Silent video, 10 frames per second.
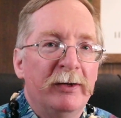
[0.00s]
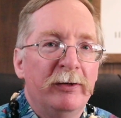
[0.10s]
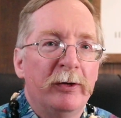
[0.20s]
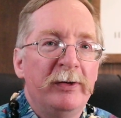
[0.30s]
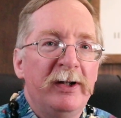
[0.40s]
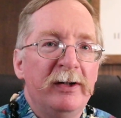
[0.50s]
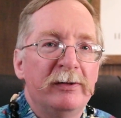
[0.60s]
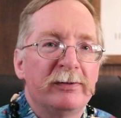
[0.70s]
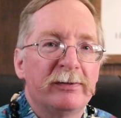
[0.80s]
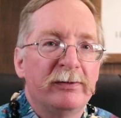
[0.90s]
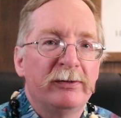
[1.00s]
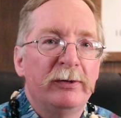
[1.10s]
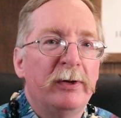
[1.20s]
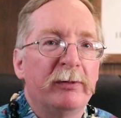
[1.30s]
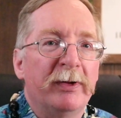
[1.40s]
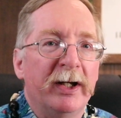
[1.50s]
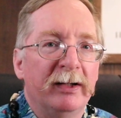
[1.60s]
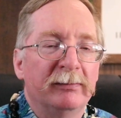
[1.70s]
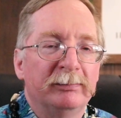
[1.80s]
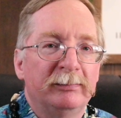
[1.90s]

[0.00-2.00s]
No need to harangue.